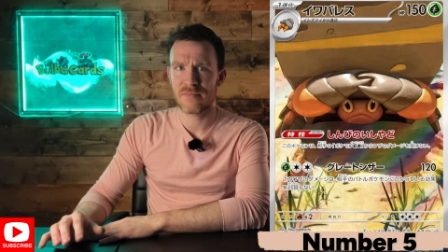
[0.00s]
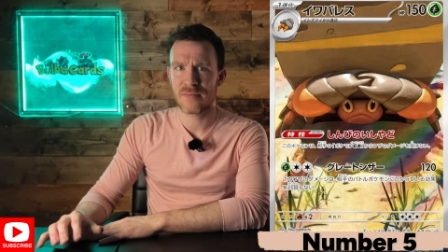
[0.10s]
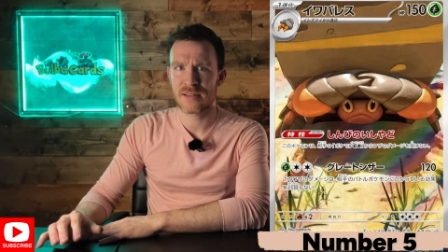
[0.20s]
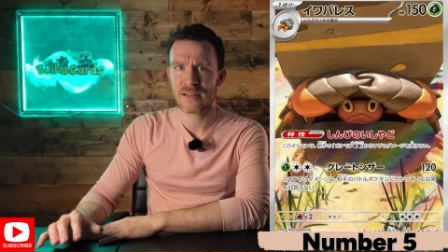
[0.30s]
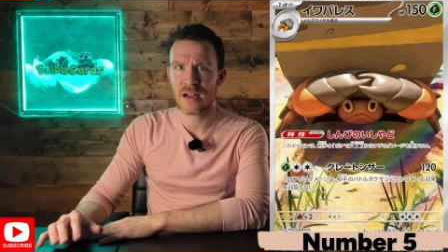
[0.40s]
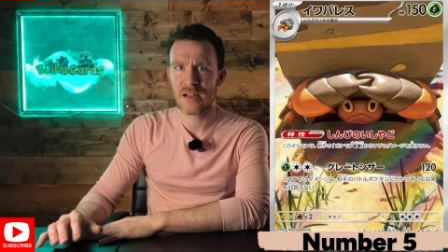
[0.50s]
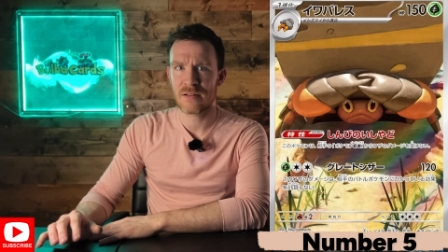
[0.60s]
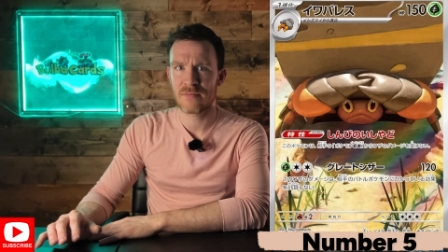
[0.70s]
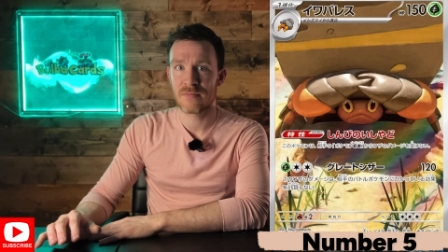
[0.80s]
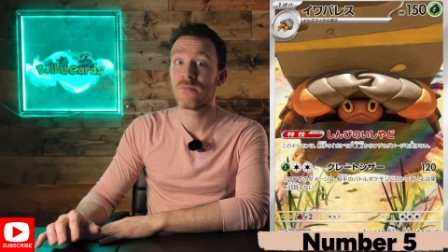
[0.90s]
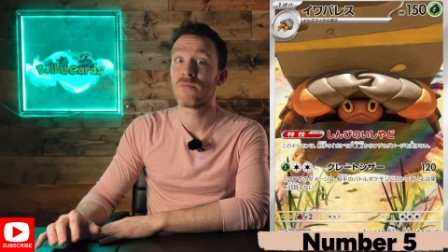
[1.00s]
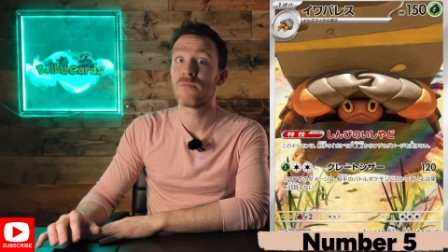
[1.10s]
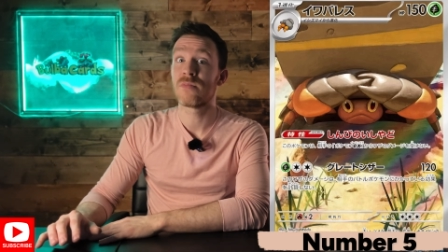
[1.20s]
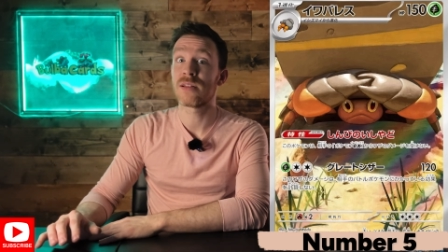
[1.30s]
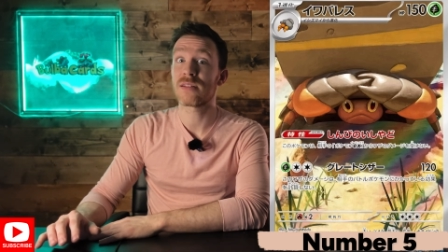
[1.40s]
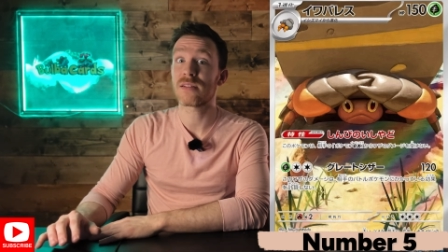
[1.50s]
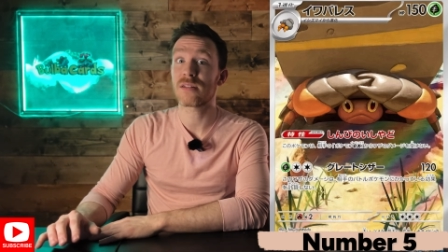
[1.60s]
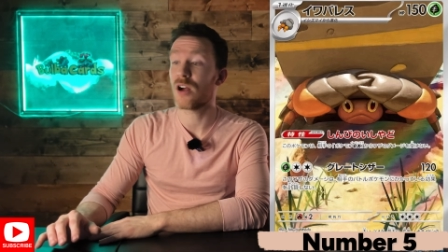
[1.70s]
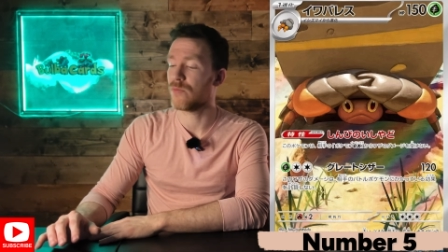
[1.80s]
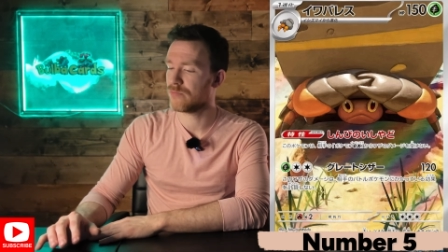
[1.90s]
Is this a cut?
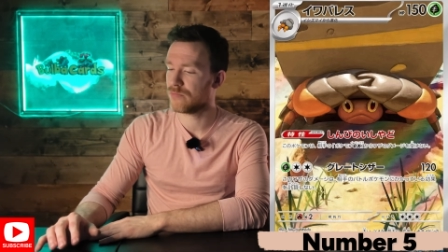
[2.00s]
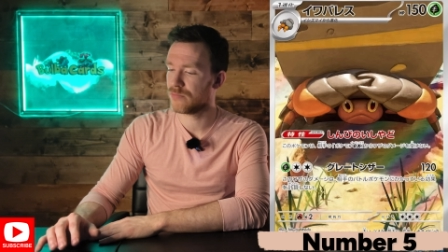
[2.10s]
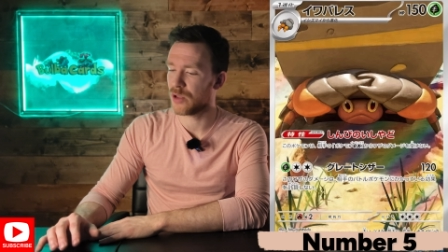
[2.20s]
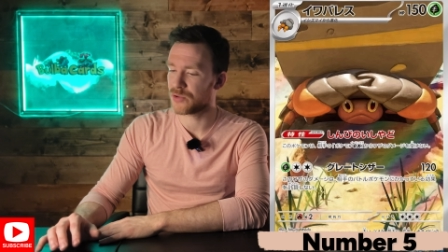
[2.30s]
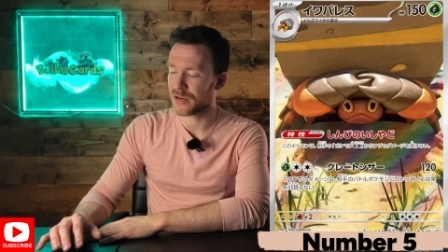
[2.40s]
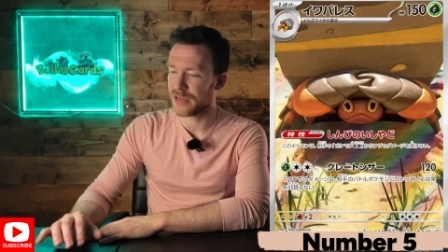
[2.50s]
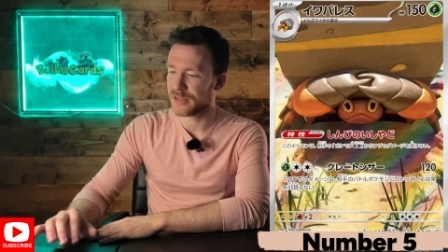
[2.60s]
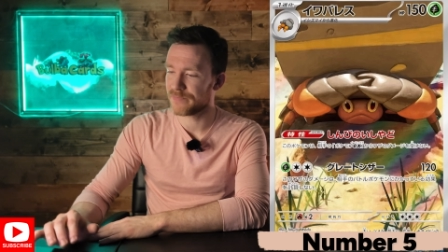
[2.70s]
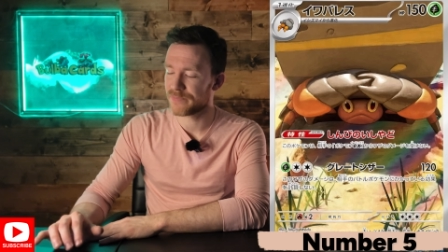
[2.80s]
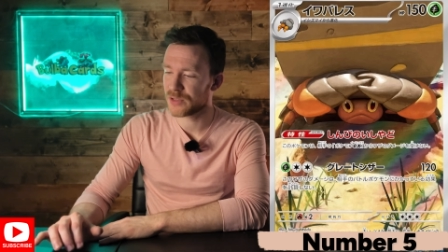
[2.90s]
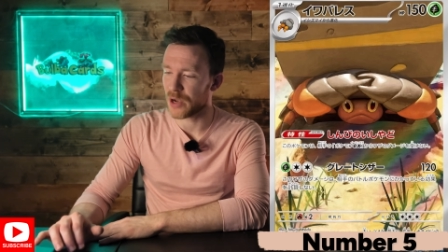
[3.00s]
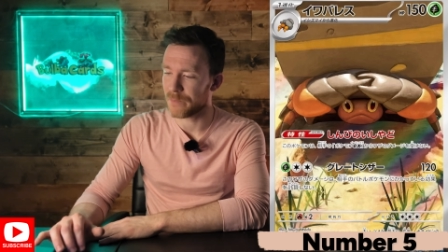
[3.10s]
No, those aren't cuts. So,